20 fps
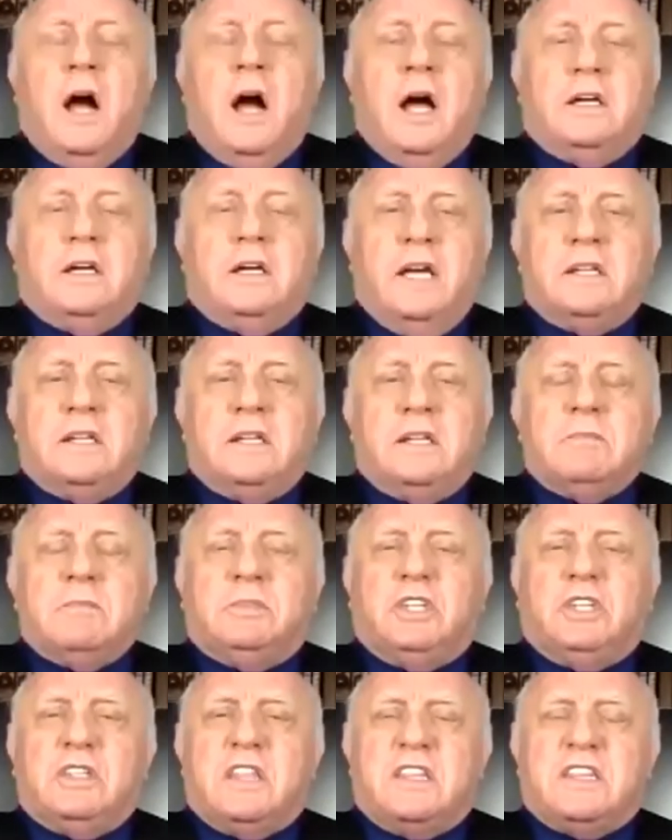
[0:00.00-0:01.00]
I get
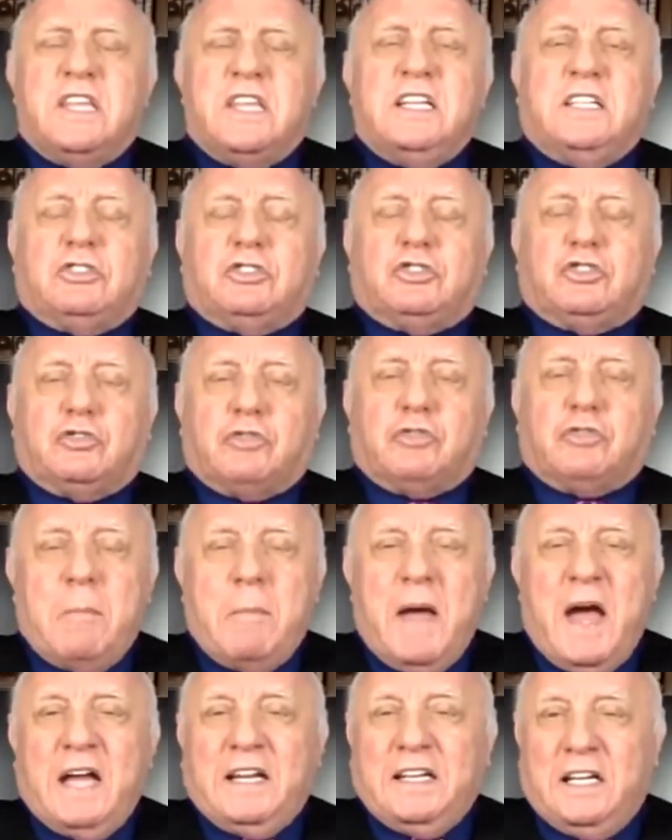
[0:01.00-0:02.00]
them to think
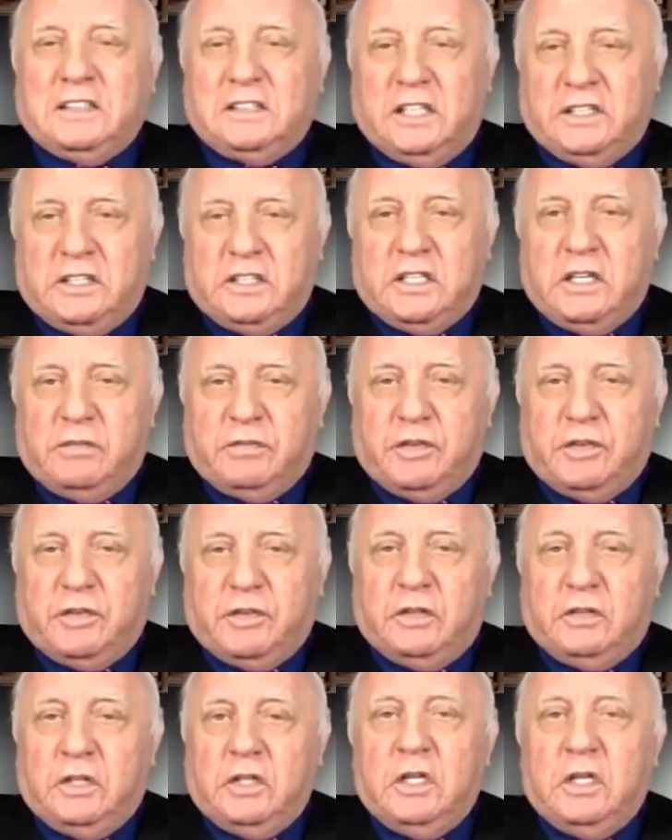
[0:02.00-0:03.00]
dramatically
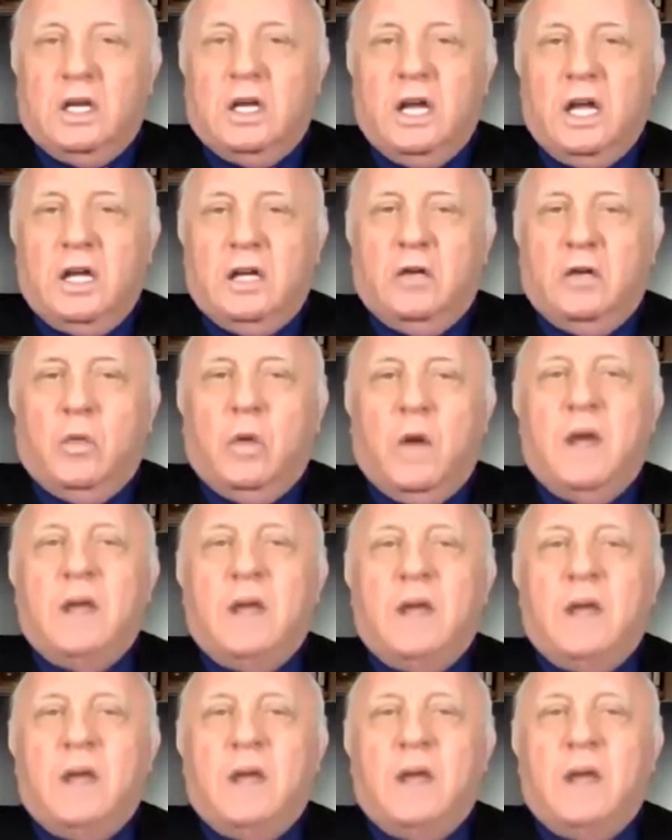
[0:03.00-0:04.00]
different in a way
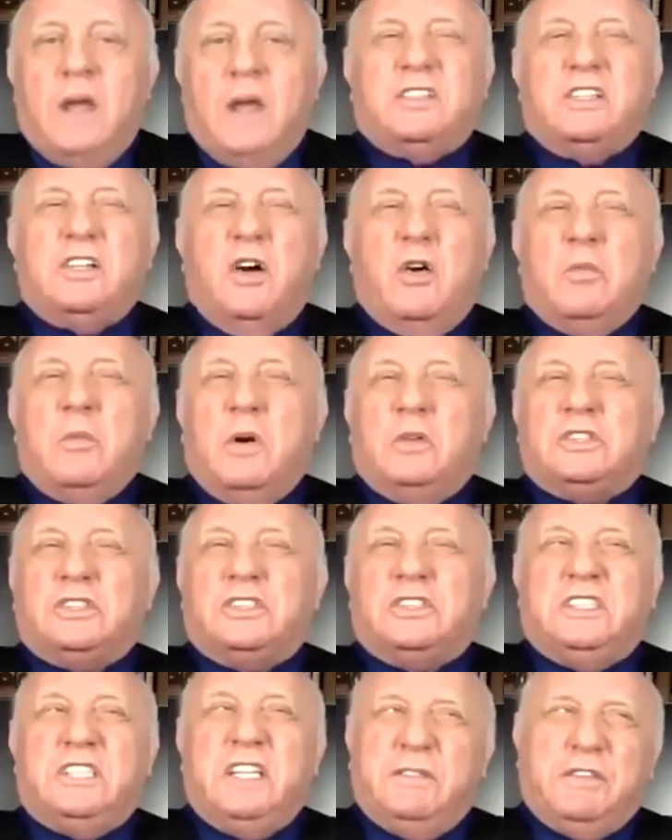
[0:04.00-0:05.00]
that makes it
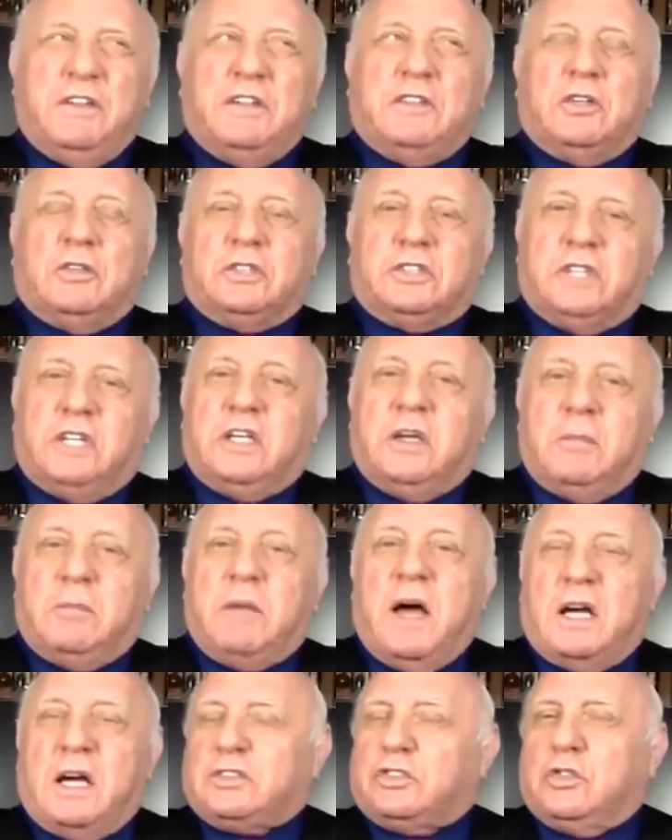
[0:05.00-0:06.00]
almost difficult to get
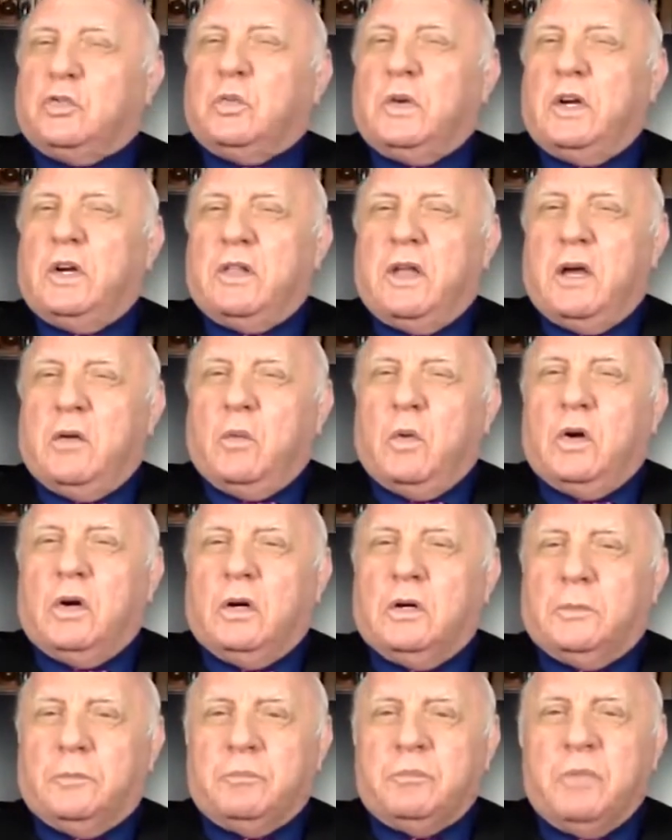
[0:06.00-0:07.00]
back to where they were.
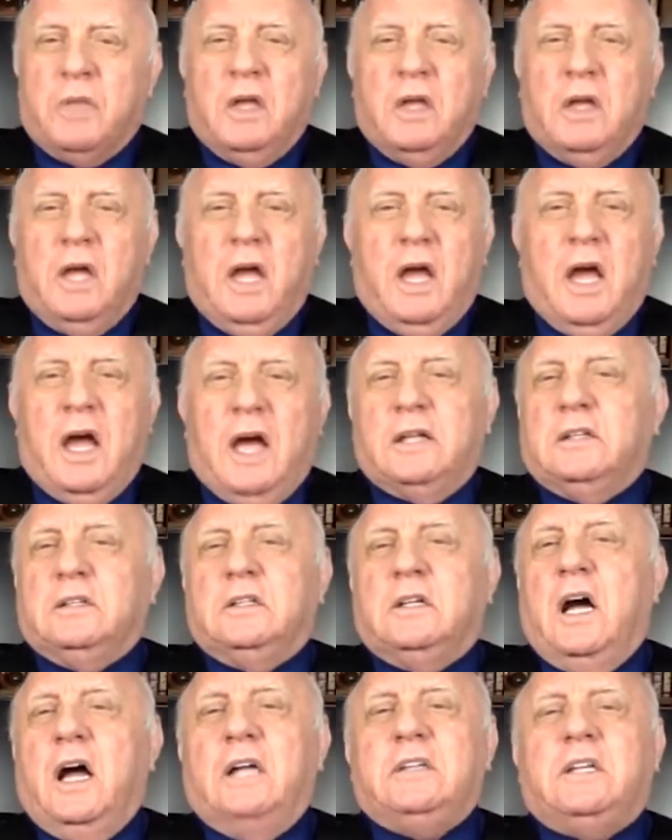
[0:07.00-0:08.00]

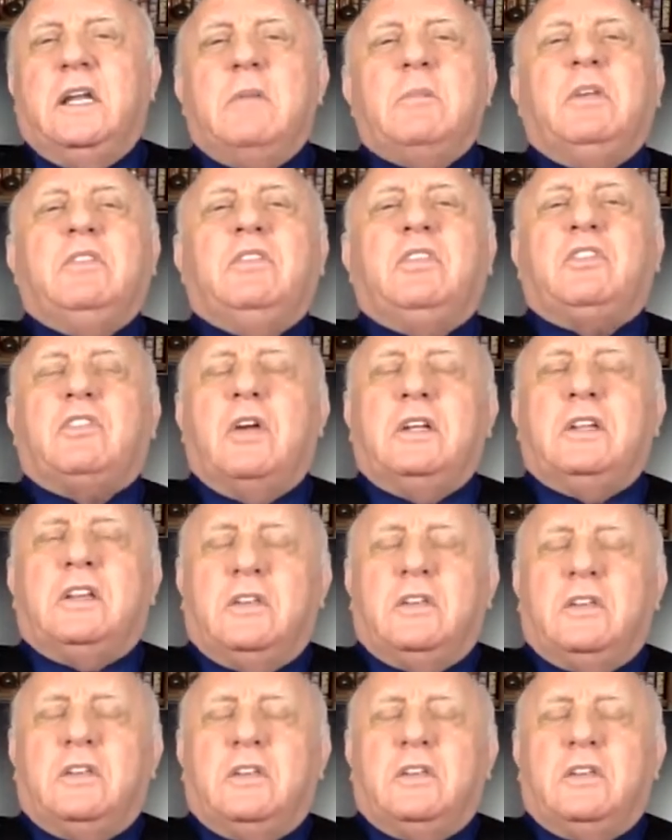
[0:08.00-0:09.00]
And I demonstrate
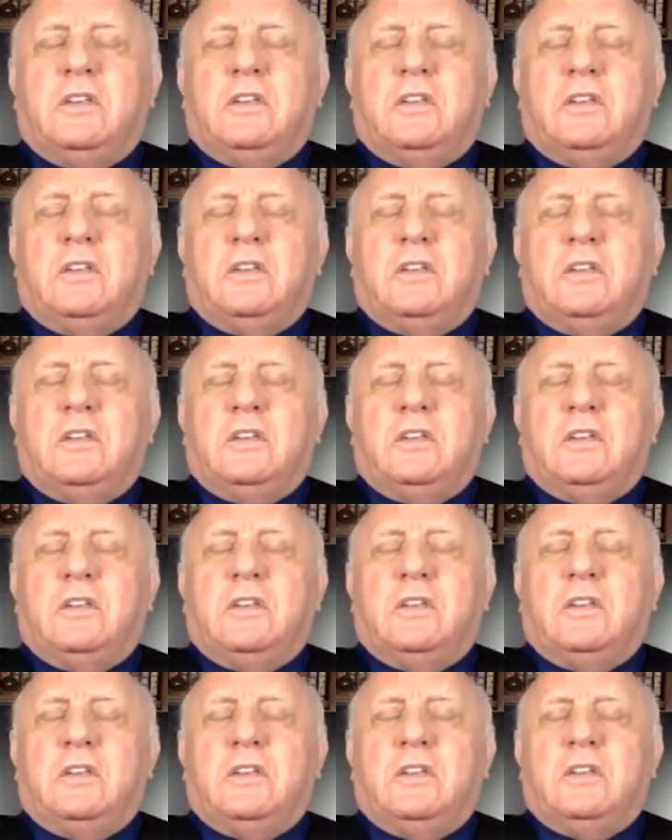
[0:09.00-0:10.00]
this all the time
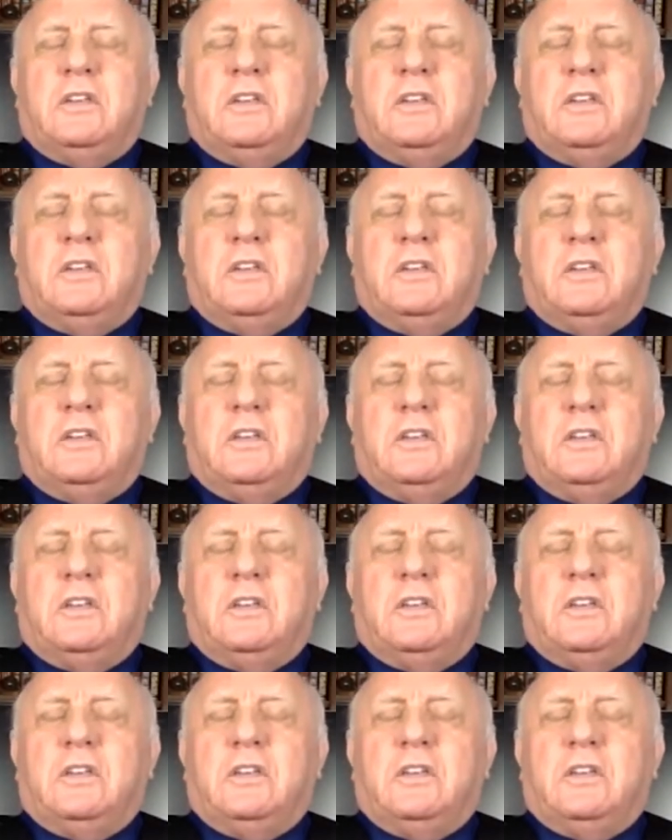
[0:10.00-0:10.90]
on stages.